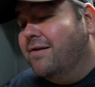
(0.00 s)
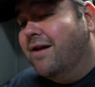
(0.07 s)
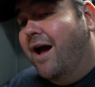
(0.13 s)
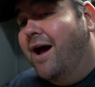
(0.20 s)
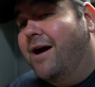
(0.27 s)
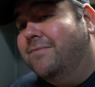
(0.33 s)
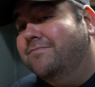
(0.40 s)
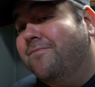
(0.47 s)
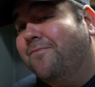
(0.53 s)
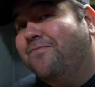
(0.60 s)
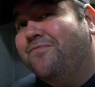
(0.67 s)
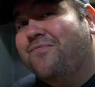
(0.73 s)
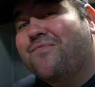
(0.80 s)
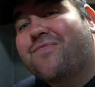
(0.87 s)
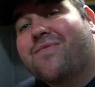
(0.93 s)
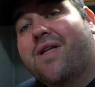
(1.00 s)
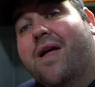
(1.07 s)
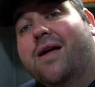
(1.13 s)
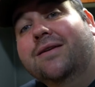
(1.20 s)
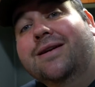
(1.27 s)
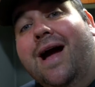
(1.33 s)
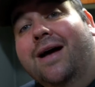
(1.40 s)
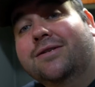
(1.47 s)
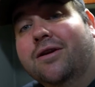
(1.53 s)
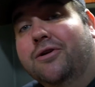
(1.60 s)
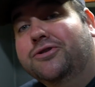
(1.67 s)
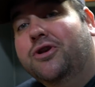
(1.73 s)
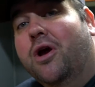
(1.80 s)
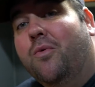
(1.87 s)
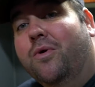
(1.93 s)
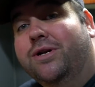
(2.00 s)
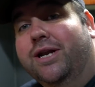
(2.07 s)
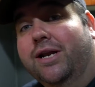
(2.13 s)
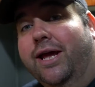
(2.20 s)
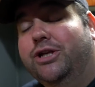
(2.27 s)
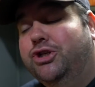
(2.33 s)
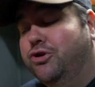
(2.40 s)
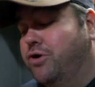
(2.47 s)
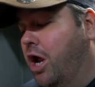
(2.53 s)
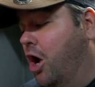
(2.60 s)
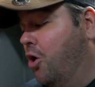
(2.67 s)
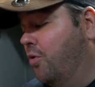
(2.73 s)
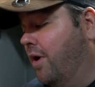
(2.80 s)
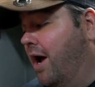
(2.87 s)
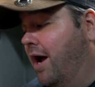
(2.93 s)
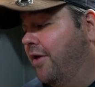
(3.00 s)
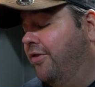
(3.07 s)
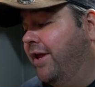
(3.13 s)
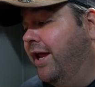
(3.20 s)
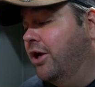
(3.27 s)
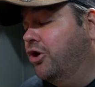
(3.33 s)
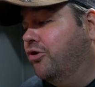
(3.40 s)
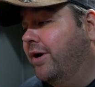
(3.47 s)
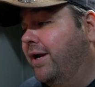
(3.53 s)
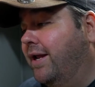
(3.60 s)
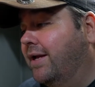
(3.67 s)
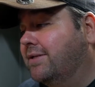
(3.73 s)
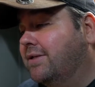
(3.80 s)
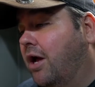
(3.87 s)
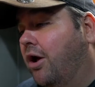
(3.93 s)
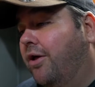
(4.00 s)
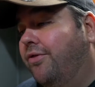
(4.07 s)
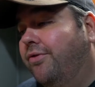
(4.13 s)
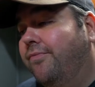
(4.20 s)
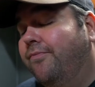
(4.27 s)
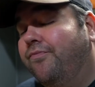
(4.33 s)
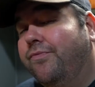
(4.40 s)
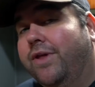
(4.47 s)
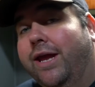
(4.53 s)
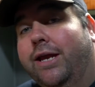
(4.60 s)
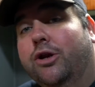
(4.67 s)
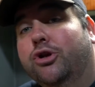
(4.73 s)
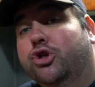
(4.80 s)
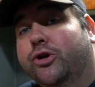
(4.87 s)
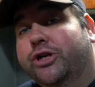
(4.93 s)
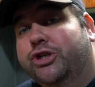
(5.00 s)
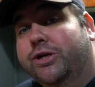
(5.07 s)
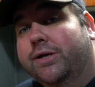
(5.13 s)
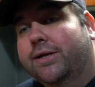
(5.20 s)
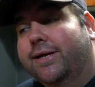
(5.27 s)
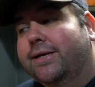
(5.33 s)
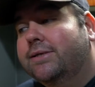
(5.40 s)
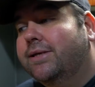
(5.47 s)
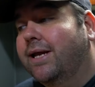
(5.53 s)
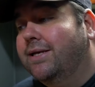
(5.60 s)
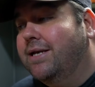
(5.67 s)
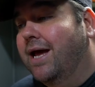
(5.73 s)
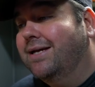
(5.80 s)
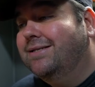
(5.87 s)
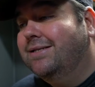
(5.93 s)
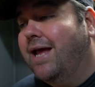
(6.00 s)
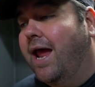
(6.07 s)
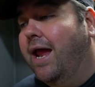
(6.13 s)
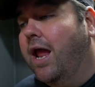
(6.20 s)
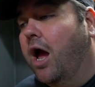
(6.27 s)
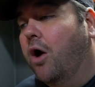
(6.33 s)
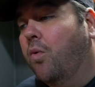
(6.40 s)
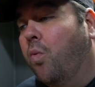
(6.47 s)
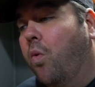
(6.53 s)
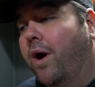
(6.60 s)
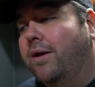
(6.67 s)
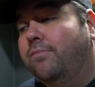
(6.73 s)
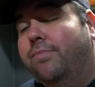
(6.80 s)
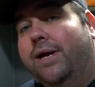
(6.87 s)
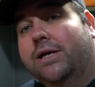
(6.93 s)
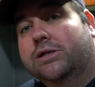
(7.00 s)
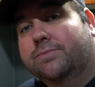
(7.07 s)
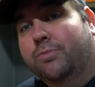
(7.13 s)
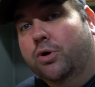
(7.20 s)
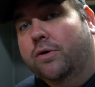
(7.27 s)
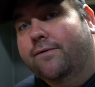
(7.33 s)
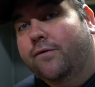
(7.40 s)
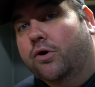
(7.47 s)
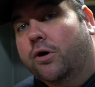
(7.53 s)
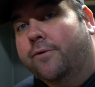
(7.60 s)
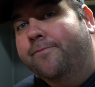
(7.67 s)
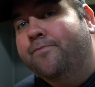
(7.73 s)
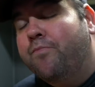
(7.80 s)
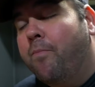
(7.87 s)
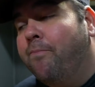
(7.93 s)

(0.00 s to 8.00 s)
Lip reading: Guys, also I wanted to let you know the ingredients on the nutrition list, it does say 1 big spoonful,